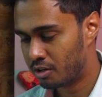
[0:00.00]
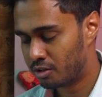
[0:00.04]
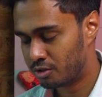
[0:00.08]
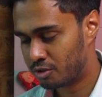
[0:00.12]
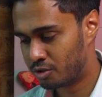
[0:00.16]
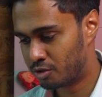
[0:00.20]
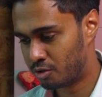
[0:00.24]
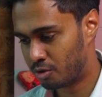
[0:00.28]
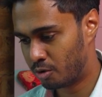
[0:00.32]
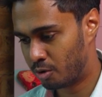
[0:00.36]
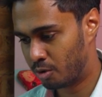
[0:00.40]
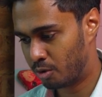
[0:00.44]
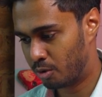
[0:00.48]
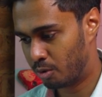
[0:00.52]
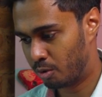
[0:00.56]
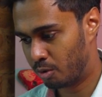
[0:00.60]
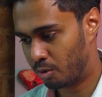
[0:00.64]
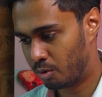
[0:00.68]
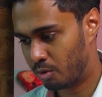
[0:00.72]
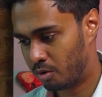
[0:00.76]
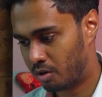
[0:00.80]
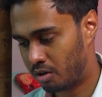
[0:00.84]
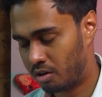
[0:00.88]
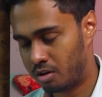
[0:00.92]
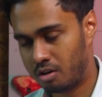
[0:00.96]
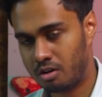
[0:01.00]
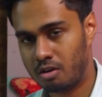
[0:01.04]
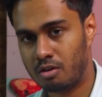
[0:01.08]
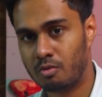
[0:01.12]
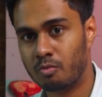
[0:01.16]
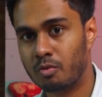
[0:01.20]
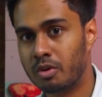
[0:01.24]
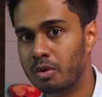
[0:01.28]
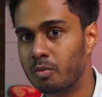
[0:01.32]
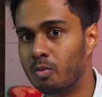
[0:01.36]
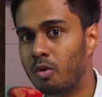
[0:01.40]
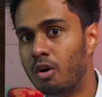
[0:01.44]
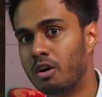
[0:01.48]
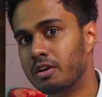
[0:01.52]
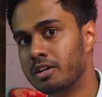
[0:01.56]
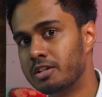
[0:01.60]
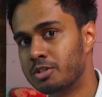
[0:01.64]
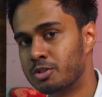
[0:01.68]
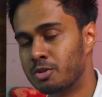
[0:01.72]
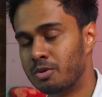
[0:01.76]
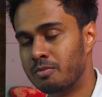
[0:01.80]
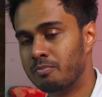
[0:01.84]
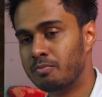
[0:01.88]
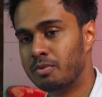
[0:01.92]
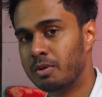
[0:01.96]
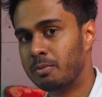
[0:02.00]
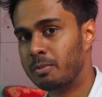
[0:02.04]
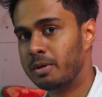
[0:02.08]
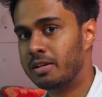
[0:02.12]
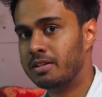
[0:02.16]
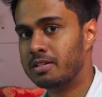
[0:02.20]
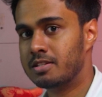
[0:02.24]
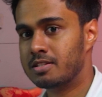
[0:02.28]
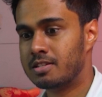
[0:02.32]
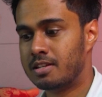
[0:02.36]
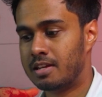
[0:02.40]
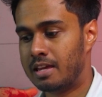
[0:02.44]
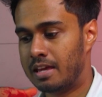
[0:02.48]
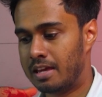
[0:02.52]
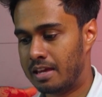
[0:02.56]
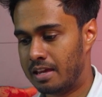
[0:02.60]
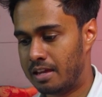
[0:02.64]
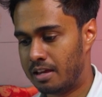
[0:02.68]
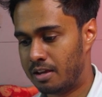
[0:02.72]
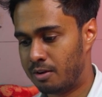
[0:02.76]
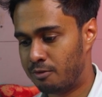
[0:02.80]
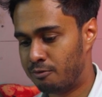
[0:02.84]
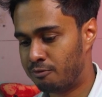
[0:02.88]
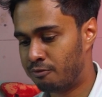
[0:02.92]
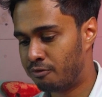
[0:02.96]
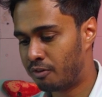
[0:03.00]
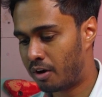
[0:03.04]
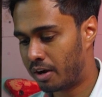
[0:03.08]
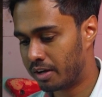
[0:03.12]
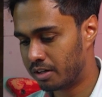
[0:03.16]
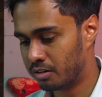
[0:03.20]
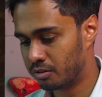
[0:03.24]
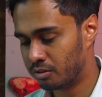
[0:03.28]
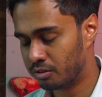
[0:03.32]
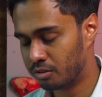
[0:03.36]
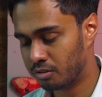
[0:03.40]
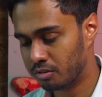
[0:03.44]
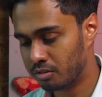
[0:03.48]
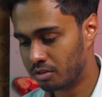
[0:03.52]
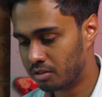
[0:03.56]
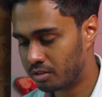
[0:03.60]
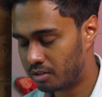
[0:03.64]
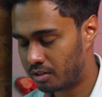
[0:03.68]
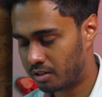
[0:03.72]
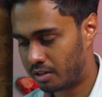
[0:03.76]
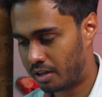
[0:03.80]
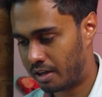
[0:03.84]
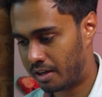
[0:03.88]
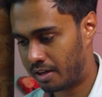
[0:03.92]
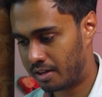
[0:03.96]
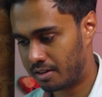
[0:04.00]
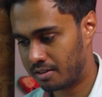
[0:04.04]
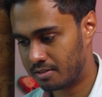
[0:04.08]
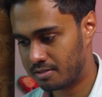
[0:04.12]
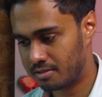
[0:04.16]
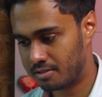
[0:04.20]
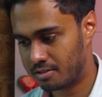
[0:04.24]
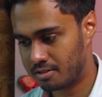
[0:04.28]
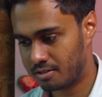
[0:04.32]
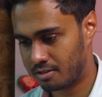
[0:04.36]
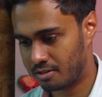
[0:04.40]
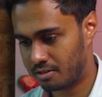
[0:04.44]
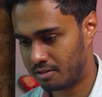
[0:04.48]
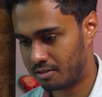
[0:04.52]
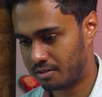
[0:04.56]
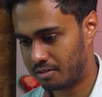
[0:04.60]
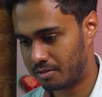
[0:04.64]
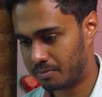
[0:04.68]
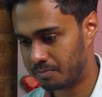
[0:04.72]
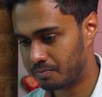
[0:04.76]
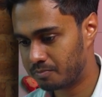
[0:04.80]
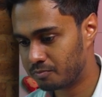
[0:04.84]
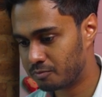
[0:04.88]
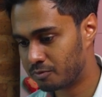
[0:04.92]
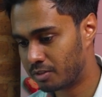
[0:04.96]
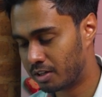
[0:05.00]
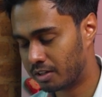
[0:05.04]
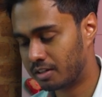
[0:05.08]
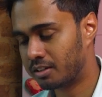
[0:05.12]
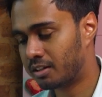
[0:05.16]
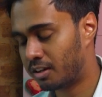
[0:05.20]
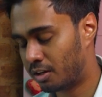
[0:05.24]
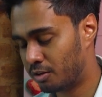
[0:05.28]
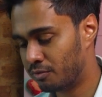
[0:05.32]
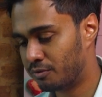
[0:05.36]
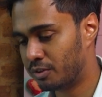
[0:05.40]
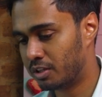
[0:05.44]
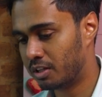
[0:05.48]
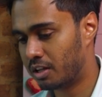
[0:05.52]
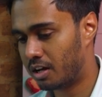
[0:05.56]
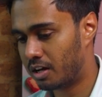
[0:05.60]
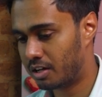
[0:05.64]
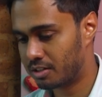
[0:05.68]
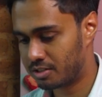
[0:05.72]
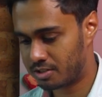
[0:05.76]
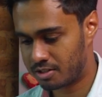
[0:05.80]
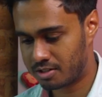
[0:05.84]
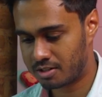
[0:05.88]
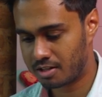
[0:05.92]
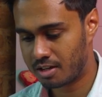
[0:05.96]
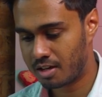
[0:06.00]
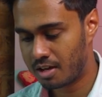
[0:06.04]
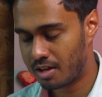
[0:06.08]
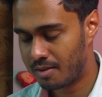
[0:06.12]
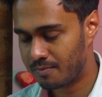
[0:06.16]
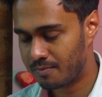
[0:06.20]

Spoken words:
So we wanted to implement a final and the kind of a last